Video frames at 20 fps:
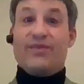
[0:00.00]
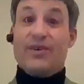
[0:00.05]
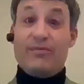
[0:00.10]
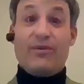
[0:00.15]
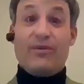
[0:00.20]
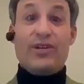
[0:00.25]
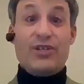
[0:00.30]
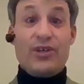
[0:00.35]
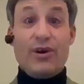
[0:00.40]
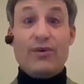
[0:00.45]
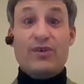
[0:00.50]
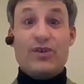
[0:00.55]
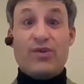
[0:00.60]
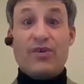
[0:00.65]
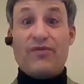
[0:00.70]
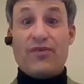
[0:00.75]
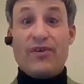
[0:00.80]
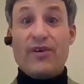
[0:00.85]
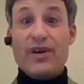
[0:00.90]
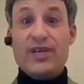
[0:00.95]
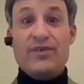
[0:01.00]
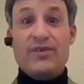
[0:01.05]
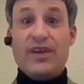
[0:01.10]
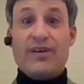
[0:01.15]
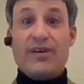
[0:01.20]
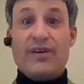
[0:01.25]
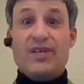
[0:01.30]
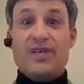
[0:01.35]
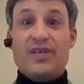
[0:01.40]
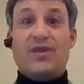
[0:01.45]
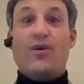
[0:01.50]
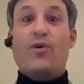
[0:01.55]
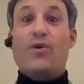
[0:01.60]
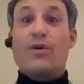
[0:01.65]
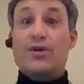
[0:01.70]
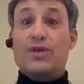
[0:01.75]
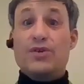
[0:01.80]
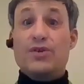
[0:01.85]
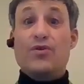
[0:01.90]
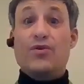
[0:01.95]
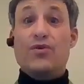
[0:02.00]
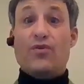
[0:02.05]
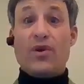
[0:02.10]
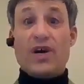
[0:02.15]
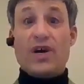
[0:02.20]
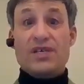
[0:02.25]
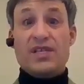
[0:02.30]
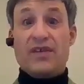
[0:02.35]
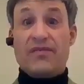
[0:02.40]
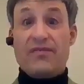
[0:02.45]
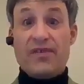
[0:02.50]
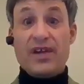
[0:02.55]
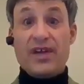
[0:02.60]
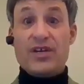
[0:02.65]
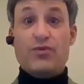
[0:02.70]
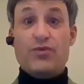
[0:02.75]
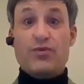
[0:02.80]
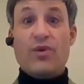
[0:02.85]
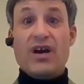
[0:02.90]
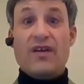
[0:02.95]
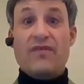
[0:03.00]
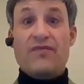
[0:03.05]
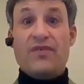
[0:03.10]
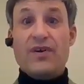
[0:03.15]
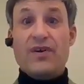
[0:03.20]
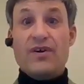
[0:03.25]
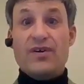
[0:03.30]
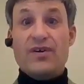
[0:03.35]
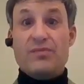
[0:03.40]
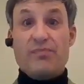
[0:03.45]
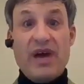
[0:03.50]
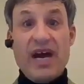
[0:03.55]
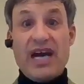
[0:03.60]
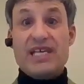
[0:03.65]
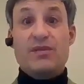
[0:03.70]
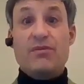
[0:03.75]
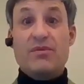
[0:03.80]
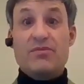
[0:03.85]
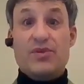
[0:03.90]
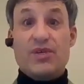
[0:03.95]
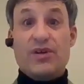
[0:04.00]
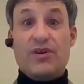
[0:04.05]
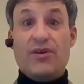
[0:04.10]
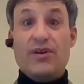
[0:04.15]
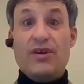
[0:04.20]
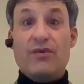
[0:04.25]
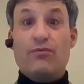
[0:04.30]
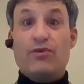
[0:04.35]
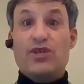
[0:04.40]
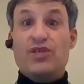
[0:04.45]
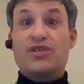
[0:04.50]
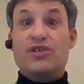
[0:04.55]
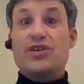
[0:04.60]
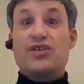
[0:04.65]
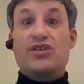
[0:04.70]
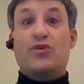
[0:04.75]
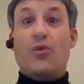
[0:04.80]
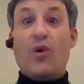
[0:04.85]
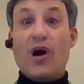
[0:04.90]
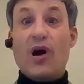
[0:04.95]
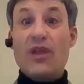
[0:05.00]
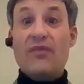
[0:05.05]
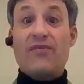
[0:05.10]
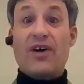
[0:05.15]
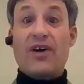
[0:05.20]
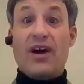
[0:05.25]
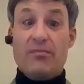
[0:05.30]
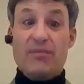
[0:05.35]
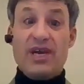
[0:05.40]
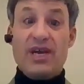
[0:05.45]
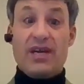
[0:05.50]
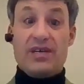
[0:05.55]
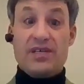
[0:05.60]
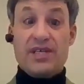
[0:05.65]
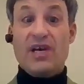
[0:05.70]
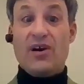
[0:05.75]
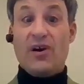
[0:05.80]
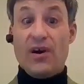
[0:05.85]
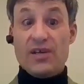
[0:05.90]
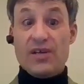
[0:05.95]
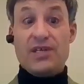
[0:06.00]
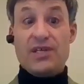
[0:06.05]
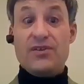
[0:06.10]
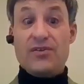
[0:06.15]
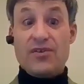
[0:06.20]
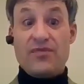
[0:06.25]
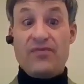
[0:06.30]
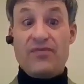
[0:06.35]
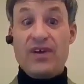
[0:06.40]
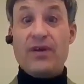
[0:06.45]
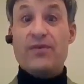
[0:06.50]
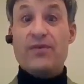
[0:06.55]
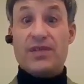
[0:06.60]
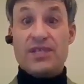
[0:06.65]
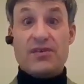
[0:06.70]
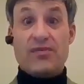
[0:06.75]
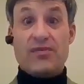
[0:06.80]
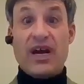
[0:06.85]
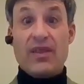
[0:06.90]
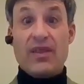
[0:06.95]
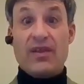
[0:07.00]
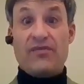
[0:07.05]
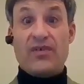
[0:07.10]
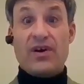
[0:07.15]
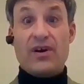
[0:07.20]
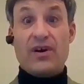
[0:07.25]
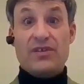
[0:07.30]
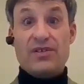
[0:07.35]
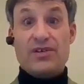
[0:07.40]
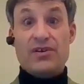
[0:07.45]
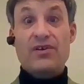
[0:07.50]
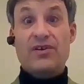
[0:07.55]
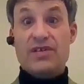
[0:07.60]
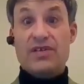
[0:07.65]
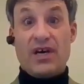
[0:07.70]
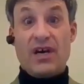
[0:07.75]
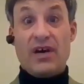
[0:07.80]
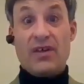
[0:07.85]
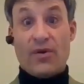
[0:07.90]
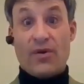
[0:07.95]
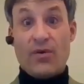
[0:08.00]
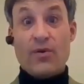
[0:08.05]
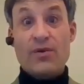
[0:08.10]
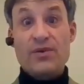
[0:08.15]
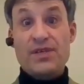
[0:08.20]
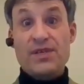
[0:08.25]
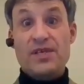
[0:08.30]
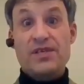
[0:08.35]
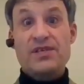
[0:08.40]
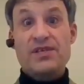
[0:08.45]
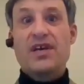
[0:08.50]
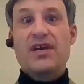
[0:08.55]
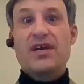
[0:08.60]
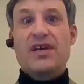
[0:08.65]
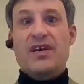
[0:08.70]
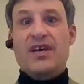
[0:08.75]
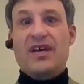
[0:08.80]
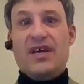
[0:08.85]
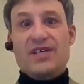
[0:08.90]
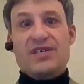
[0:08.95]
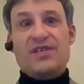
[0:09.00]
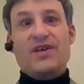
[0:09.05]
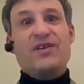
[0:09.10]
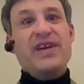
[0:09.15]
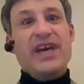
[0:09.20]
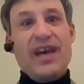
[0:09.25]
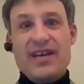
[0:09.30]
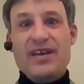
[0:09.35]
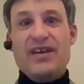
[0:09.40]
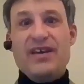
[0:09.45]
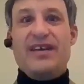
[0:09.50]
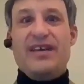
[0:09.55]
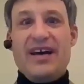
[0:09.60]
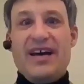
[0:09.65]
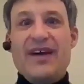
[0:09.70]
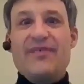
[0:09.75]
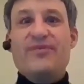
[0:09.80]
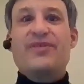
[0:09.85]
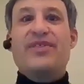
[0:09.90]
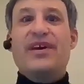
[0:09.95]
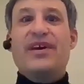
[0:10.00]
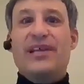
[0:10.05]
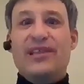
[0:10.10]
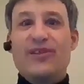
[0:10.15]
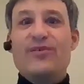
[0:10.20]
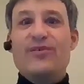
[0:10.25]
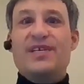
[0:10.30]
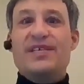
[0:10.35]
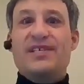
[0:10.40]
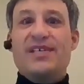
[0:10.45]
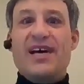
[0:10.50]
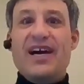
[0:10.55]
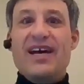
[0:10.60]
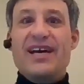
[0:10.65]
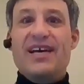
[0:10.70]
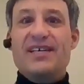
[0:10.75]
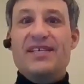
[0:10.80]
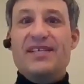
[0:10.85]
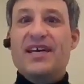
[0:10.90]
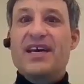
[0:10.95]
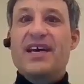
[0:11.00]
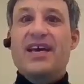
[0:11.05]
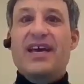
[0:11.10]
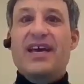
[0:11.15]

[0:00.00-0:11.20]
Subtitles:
what Joe is referring to there is the horse who crossed the finish wire first, Maximum Security, was disqualified because he caused interference around the far turn to other horses. So yeah, I would think Luis Saez,